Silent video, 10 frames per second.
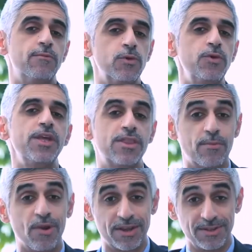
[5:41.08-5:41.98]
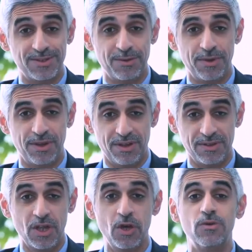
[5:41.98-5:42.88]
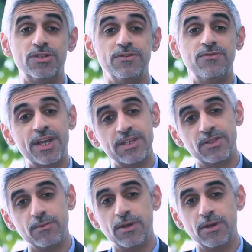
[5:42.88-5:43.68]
during the pregnancy period, which is very similar